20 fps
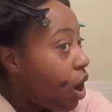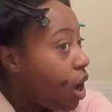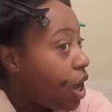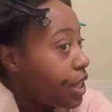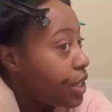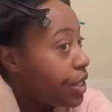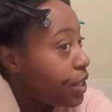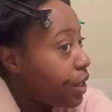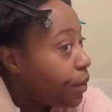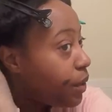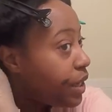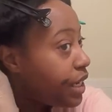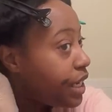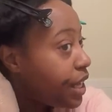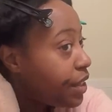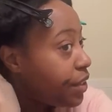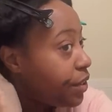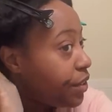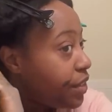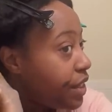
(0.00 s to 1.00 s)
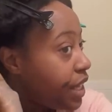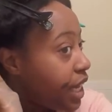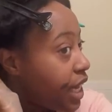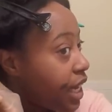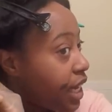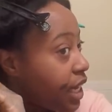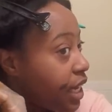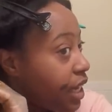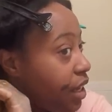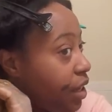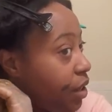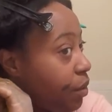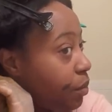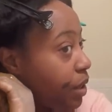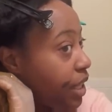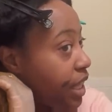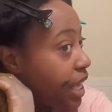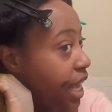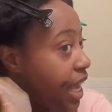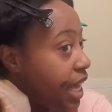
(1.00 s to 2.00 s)
Also, another thing
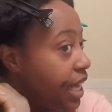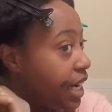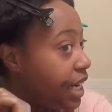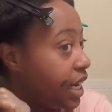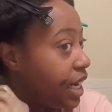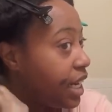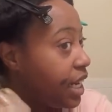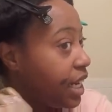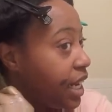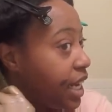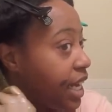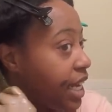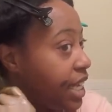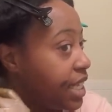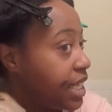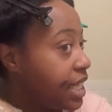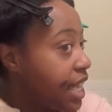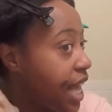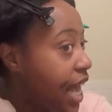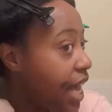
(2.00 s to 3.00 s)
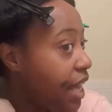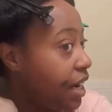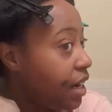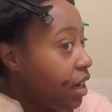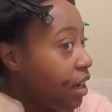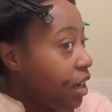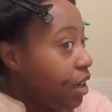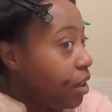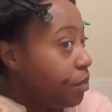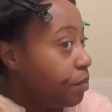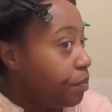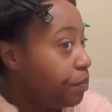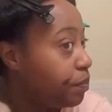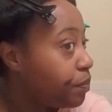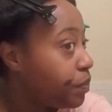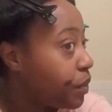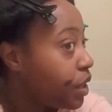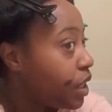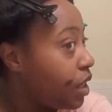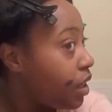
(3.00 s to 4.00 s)
with henna is that
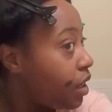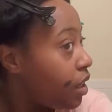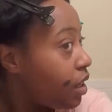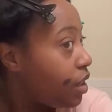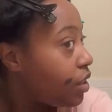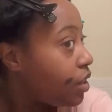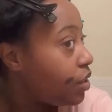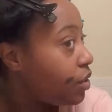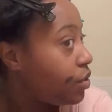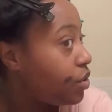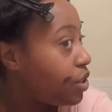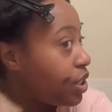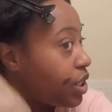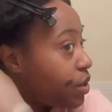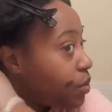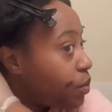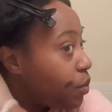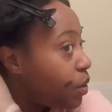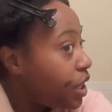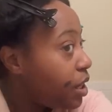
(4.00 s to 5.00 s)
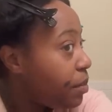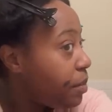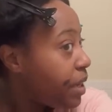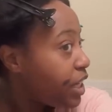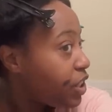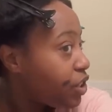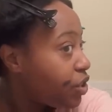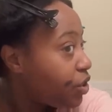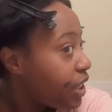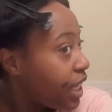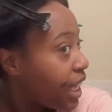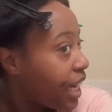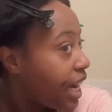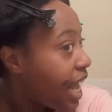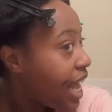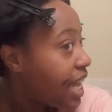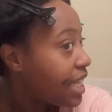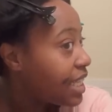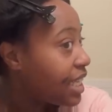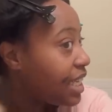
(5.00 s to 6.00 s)
you just want to make sure that it
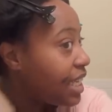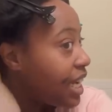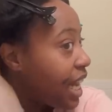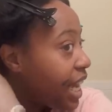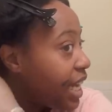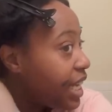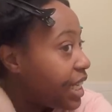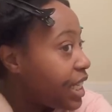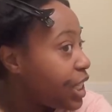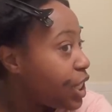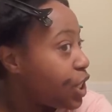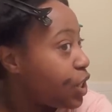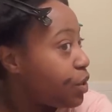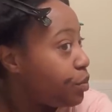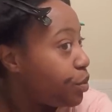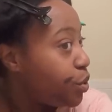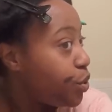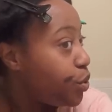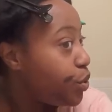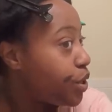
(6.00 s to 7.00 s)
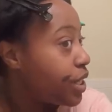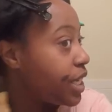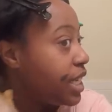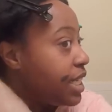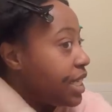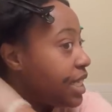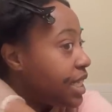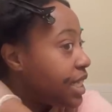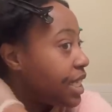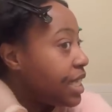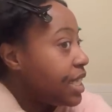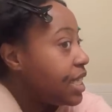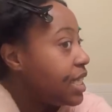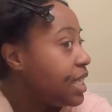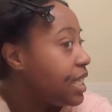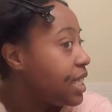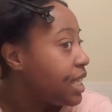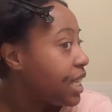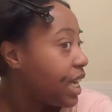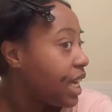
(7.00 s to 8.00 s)
has a nice smooth
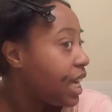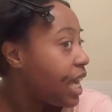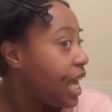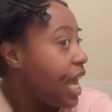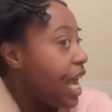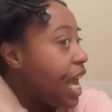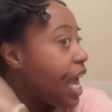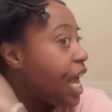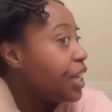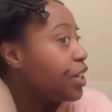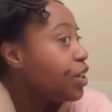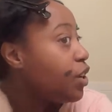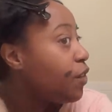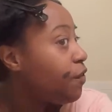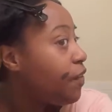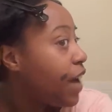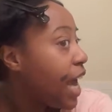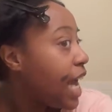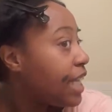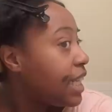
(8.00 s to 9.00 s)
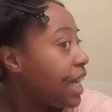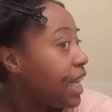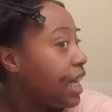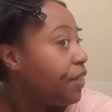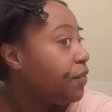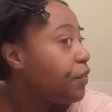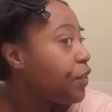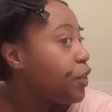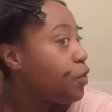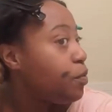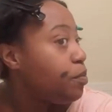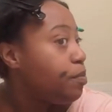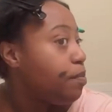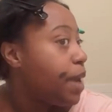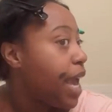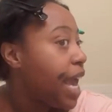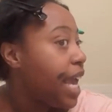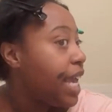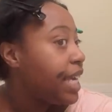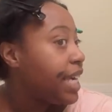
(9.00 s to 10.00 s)
consistency, and you'll find that if you
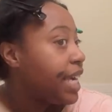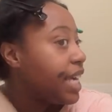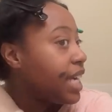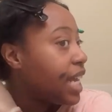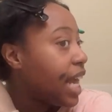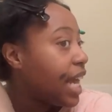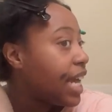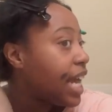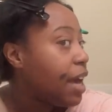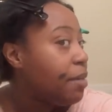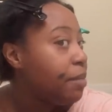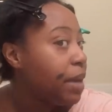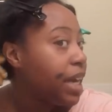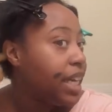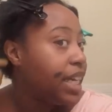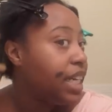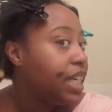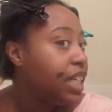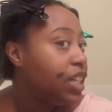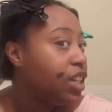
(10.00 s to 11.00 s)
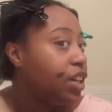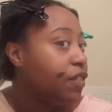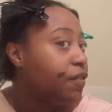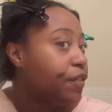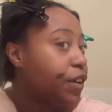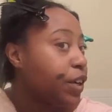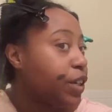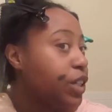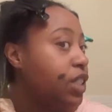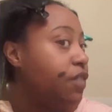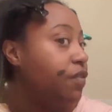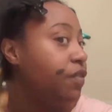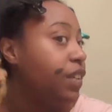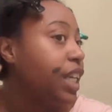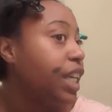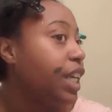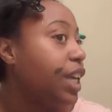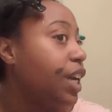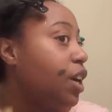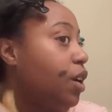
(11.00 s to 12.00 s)
make it like I made it in the first
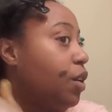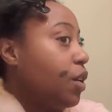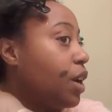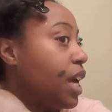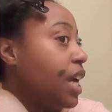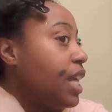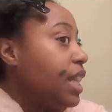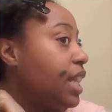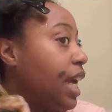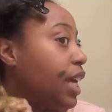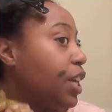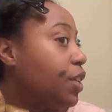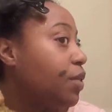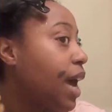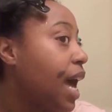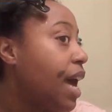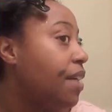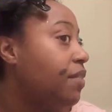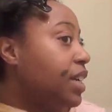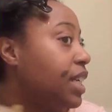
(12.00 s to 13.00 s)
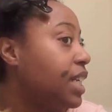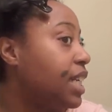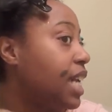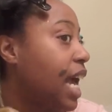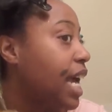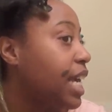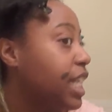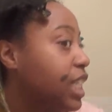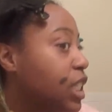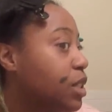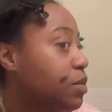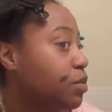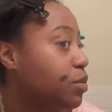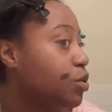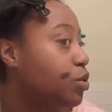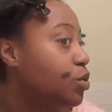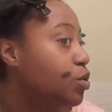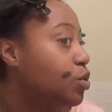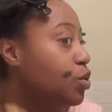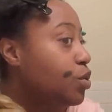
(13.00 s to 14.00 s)
video, that you have a nice
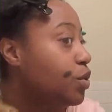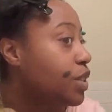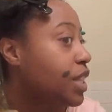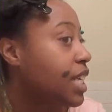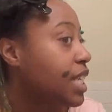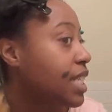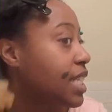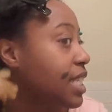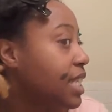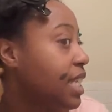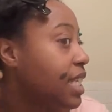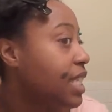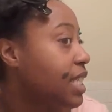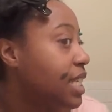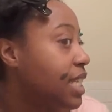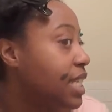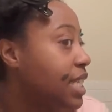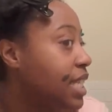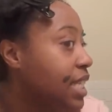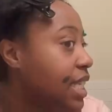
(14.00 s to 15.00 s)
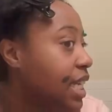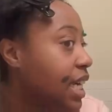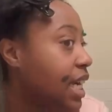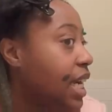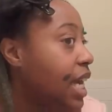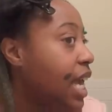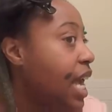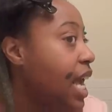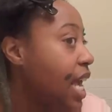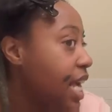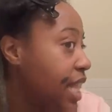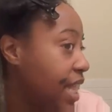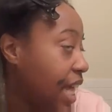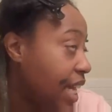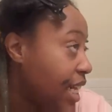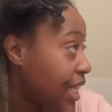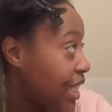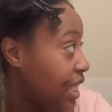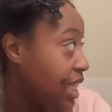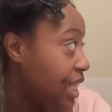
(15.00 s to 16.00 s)
smooth consistency,
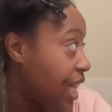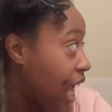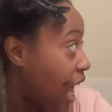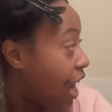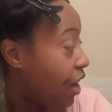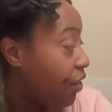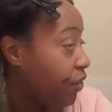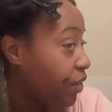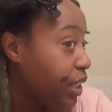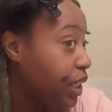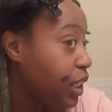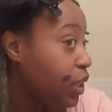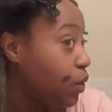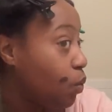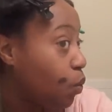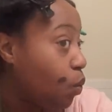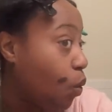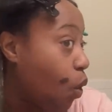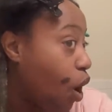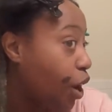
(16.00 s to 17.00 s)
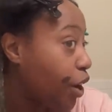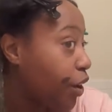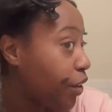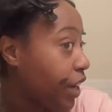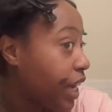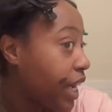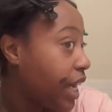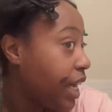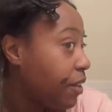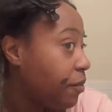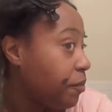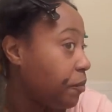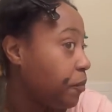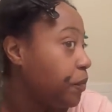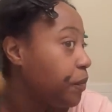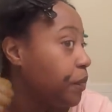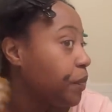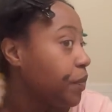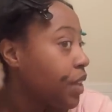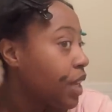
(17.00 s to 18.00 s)
that it's not really watery,
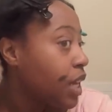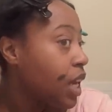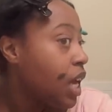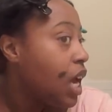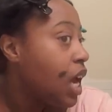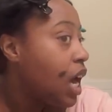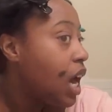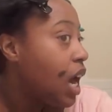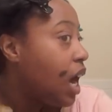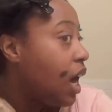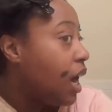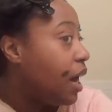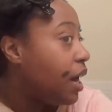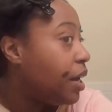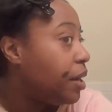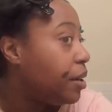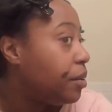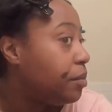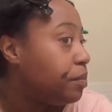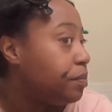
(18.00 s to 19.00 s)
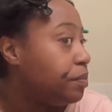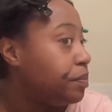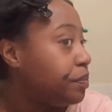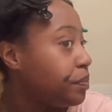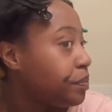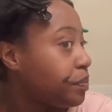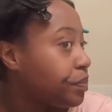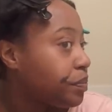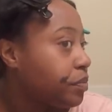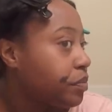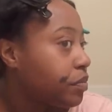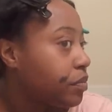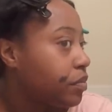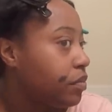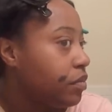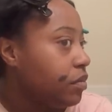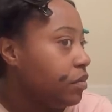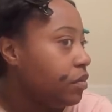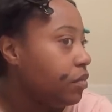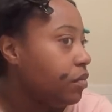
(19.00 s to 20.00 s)
and
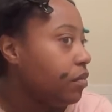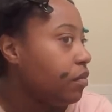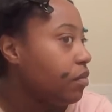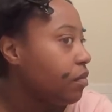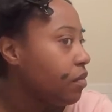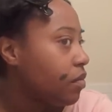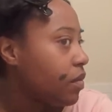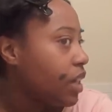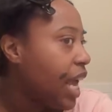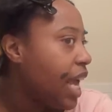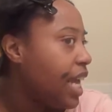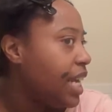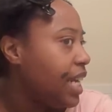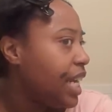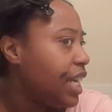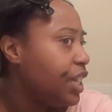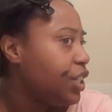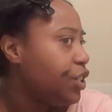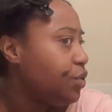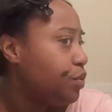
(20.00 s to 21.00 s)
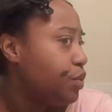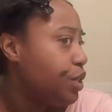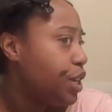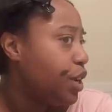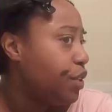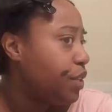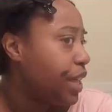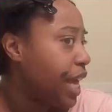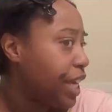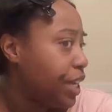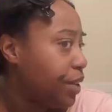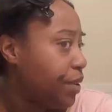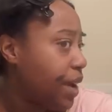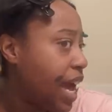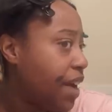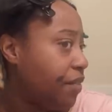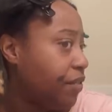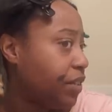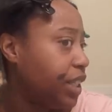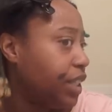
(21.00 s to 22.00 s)
then you know that you
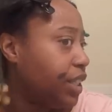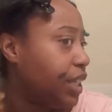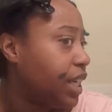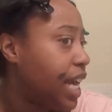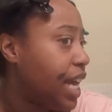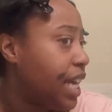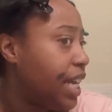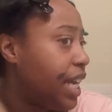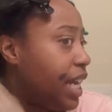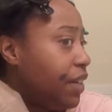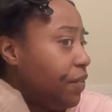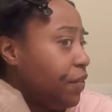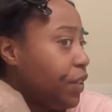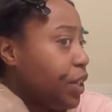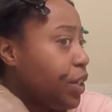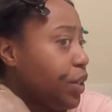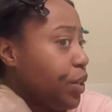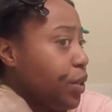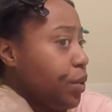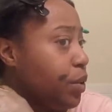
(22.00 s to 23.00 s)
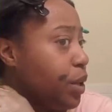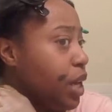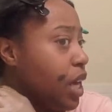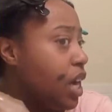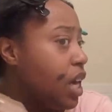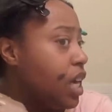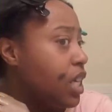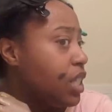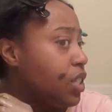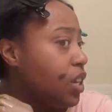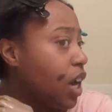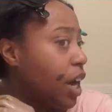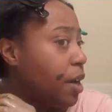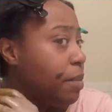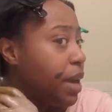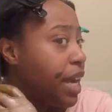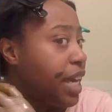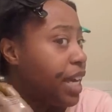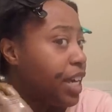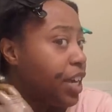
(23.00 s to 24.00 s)
have really good henna. If you
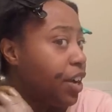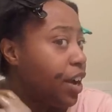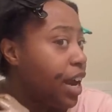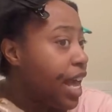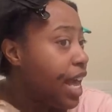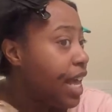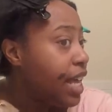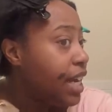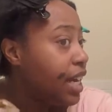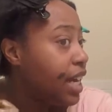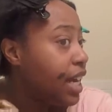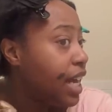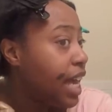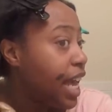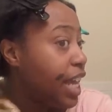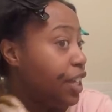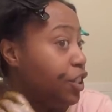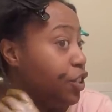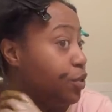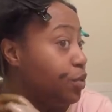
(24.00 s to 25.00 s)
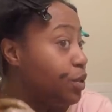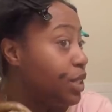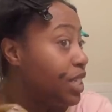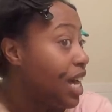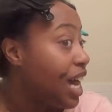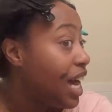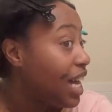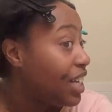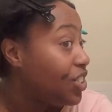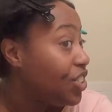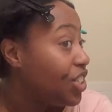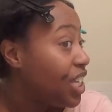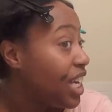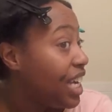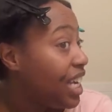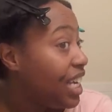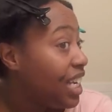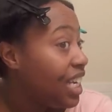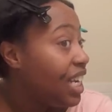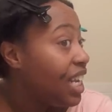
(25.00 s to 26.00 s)
start making your henna and you touch
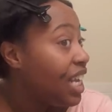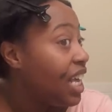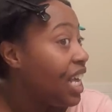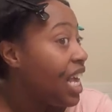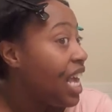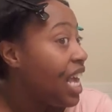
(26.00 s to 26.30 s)
it